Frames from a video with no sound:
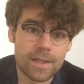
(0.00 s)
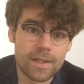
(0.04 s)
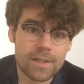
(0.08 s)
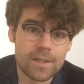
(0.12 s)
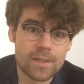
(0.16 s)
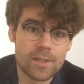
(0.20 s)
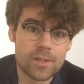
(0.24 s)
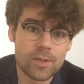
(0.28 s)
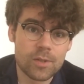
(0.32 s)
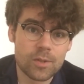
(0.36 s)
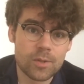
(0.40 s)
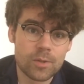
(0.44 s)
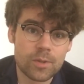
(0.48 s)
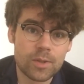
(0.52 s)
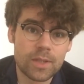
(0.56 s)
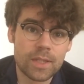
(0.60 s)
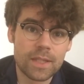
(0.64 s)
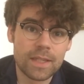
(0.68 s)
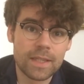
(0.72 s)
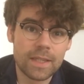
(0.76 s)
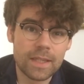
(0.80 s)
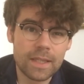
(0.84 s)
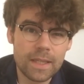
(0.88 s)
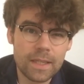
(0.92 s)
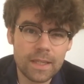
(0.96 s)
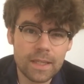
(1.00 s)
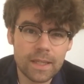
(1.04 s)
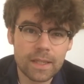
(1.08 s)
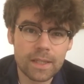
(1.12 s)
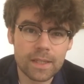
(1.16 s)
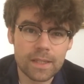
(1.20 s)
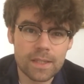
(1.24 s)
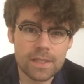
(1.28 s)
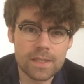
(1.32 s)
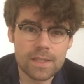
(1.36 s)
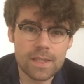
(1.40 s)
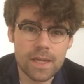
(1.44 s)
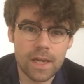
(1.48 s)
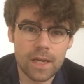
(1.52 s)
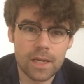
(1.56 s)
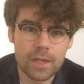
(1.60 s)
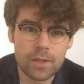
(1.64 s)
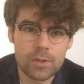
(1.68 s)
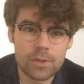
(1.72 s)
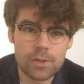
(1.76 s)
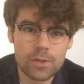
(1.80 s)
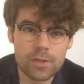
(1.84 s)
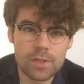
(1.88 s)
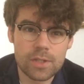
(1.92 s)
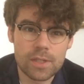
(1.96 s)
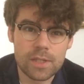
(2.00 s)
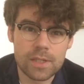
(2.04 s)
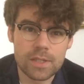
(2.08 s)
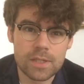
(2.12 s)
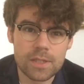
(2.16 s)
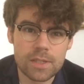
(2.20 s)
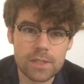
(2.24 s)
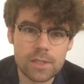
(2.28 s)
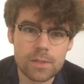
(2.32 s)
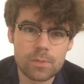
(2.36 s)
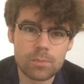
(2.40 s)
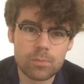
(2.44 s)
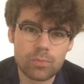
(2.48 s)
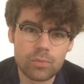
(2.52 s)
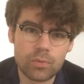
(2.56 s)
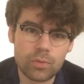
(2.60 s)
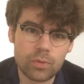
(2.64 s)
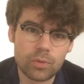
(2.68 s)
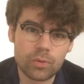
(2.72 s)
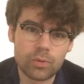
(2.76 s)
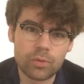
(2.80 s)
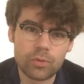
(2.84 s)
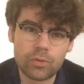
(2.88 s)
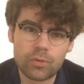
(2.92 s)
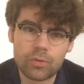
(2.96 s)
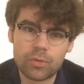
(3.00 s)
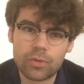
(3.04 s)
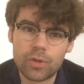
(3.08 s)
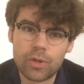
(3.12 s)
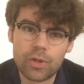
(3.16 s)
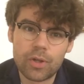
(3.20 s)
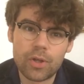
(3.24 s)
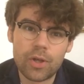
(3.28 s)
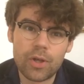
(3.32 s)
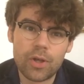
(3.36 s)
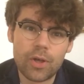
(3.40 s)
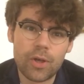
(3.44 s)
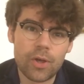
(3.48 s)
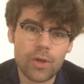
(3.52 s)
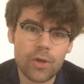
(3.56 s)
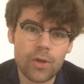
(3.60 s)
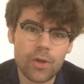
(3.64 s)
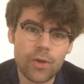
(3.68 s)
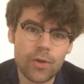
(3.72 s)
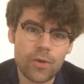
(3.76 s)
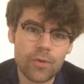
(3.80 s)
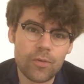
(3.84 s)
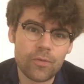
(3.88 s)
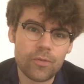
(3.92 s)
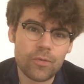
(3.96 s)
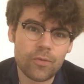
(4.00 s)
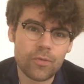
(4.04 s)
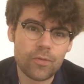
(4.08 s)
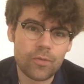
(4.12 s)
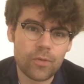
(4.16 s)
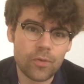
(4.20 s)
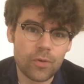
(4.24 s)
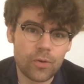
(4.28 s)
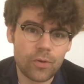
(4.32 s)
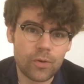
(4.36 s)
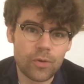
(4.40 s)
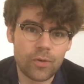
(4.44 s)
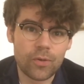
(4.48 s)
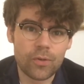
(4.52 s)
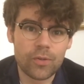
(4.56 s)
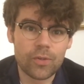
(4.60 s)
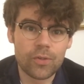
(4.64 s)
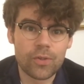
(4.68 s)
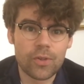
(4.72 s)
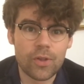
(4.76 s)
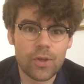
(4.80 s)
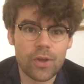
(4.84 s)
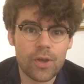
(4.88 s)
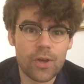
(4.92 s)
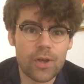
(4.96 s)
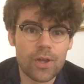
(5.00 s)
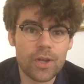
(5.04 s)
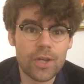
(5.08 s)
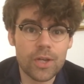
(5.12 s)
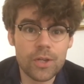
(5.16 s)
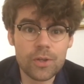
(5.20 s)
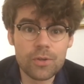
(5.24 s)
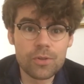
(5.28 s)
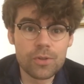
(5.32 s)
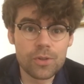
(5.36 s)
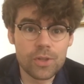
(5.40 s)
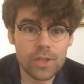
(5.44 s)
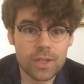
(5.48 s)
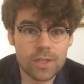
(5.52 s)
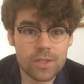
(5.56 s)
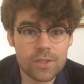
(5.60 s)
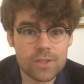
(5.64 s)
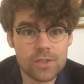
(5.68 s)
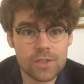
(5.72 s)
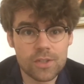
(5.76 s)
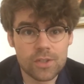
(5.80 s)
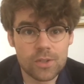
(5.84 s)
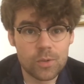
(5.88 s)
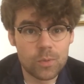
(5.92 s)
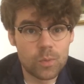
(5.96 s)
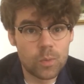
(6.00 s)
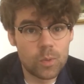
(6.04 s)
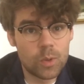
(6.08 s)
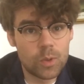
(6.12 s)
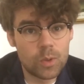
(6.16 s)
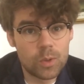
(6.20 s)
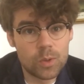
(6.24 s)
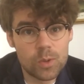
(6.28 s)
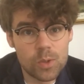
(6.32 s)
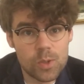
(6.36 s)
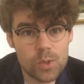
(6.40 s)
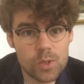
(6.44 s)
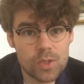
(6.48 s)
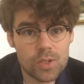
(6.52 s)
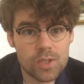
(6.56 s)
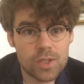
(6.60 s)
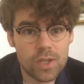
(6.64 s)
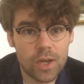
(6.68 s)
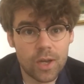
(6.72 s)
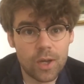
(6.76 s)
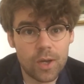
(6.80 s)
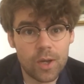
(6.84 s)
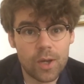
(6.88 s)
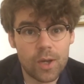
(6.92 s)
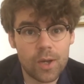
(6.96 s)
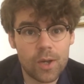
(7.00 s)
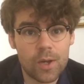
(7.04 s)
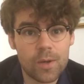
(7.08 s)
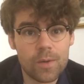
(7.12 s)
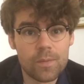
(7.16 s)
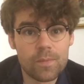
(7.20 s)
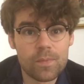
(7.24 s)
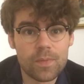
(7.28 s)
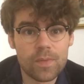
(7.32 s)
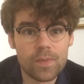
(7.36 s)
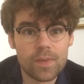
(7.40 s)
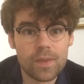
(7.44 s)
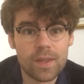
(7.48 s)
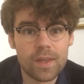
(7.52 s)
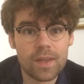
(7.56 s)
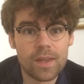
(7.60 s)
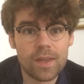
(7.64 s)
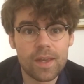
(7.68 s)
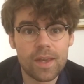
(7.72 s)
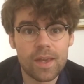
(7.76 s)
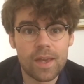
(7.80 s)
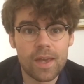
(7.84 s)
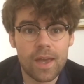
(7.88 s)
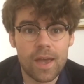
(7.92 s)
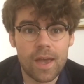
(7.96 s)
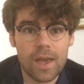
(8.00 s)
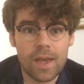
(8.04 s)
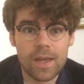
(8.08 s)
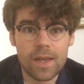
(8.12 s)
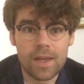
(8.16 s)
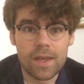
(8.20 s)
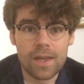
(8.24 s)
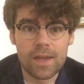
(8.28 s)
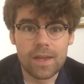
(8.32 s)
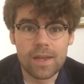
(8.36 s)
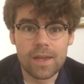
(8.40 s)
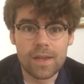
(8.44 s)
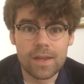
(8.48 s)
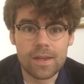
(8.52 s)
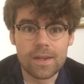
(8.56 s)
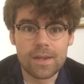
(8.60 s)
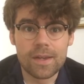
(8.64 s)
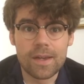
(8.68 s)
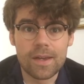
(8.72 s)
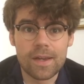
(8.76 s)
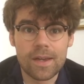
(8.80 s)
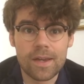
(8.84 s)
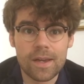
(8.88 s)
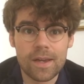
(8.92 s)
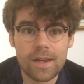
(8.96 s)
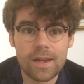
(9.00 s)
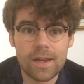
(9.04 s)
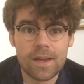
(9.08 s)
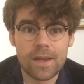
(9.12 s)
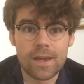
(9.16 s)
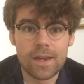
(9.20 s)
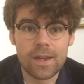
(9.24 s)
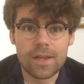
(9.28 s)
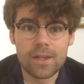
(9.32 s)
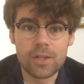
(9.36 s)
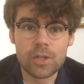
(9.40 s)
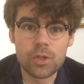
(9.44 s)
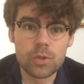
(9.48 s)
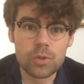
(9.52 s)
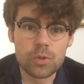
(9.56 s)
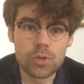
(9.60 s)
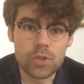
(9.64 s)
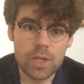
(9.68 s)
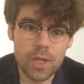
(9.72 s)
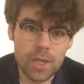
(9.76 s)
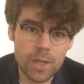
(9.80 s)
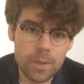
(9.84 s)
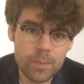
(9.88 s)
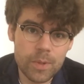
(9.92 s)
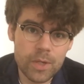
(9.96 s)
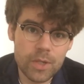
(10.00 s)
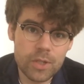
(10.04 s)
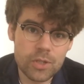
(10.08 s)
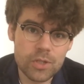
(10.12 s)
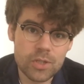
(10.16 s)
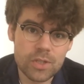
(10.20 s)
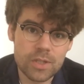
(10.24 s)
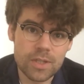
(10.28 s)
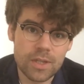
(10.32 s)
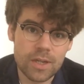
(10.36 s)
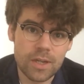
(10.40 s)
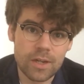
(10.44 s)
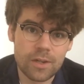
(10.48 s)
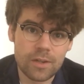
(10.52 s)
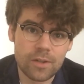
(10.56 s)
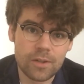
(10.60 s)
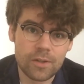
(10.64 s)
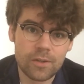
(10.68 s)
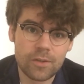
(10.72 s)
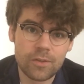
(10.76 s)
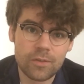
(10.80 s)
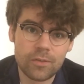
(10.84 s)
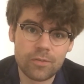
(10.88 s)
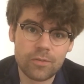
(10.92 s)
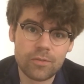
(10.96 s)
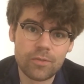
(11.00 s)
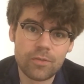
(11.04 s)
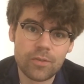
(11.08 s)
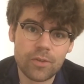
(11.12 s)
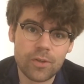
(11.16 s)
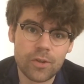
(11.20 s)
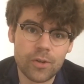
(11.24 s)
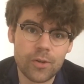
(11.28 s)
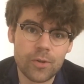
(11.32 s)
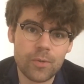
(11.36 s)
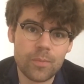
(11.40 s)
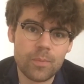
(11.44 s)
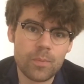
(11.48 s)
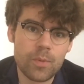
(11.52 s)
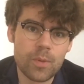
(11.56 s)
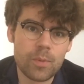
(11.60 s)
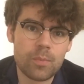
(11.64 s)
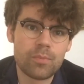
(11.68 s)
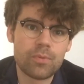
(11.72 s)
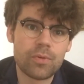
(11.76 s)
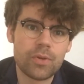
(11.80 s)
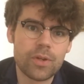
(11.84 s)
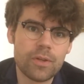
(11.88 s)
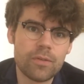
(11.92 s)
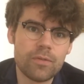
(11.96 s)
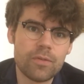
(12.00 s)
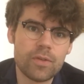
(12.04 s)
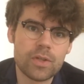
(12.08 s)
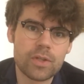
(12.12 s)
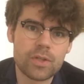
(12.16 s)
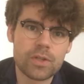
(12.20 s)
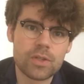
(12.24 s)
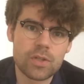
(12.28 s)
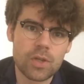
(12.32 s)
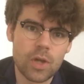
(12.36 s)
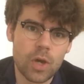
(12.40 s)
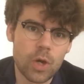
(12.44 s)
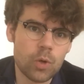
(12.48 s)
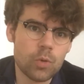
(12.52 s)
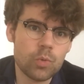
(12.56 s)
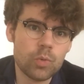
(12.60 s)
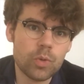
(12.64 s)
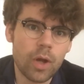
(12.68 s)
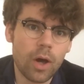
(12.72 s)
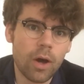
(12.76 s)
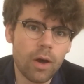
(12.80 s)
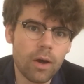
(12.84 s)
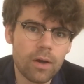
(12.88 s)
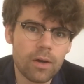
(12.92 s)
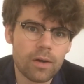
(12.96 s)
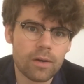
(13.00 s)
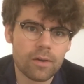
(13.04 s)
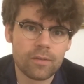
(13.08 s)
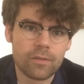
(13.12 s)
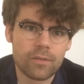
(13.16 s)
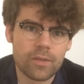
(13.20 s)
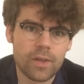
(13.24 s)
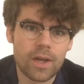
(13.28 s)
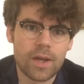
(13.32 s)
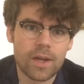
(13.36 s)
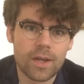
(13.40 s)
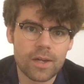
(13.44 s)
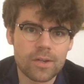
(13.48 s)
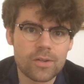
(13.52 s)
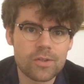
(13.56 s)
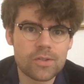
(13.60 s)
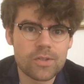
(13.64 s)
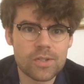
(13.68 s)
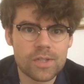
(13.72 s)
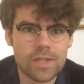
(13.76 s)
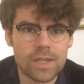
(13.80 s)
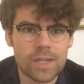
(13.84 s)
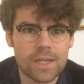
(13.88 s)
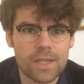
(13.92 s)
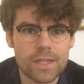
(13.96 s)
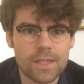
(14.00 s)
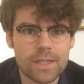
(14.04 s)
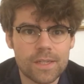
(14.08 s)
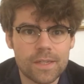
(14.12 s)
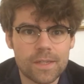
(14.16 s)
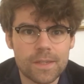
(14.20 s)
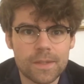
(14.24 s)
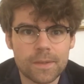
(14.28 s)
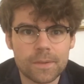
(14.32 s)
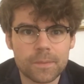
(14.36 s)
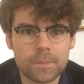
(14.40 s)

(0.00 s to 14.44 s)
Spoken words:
so cleaning this house has brought forth new things on the walls, a huge image of the previous owner of the house, and